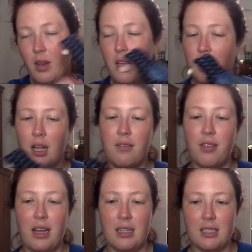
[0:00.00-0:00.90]
Love
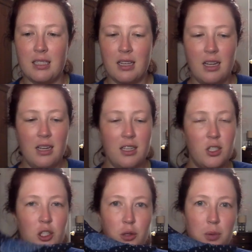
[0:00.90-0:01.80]
this.
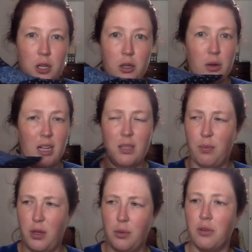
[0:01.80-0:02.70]
Super cute. It's
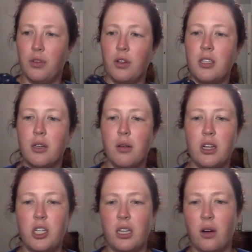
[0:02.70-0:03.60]
beautiful too.
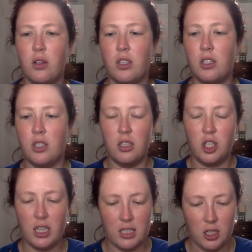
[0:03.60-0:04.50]
She did
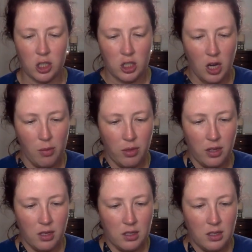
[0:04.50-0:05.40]
such a good job with
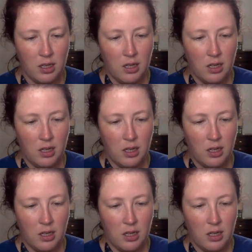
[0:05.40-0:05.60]
this.